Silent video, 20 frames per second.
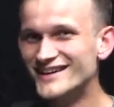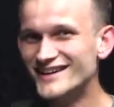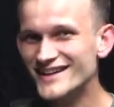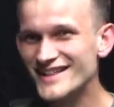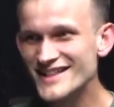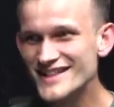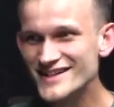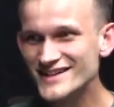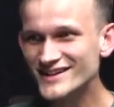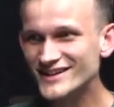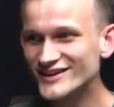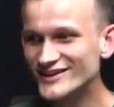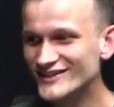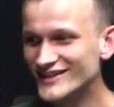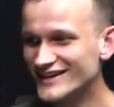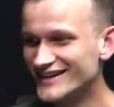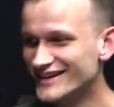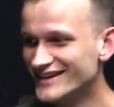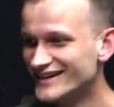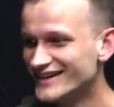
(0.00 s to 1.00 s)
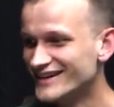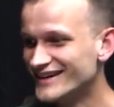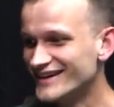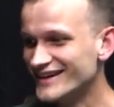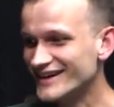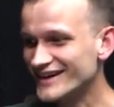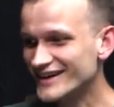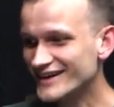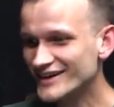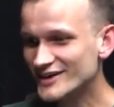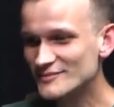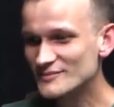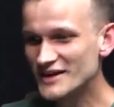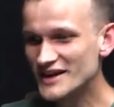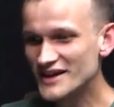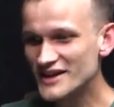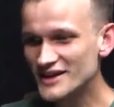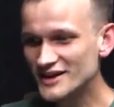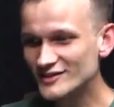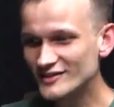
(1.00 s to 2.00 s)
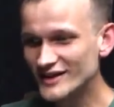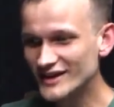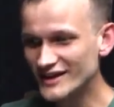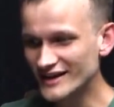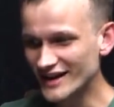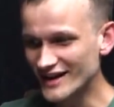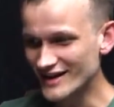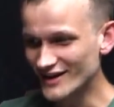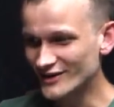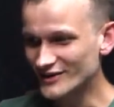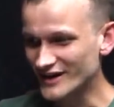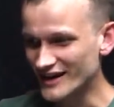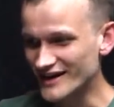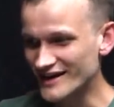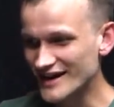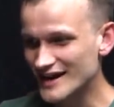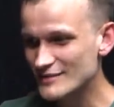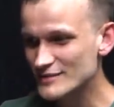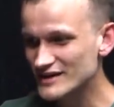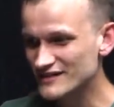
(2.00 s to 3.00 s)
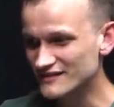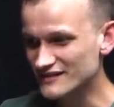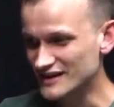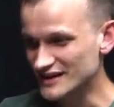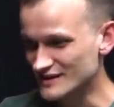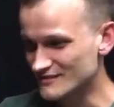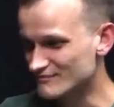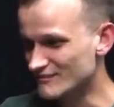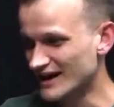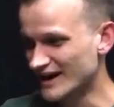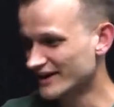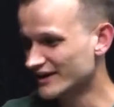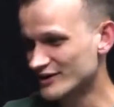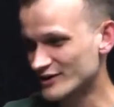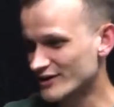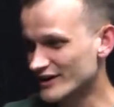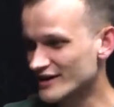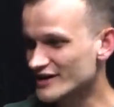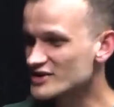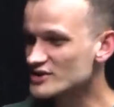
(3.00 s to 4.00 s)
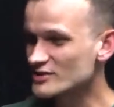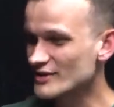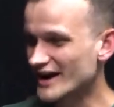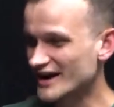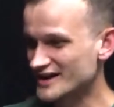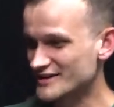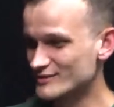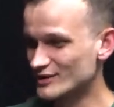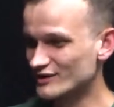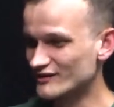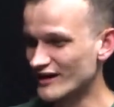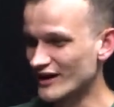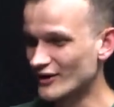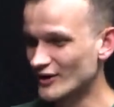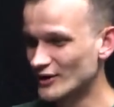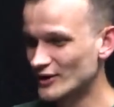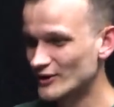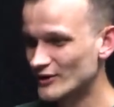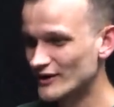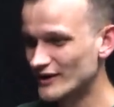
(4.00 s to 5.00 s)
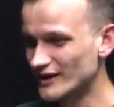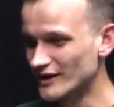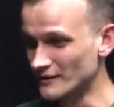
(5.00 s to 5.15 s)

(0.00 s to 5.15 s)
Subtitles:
So basically, okay, MEV, minor extractable value.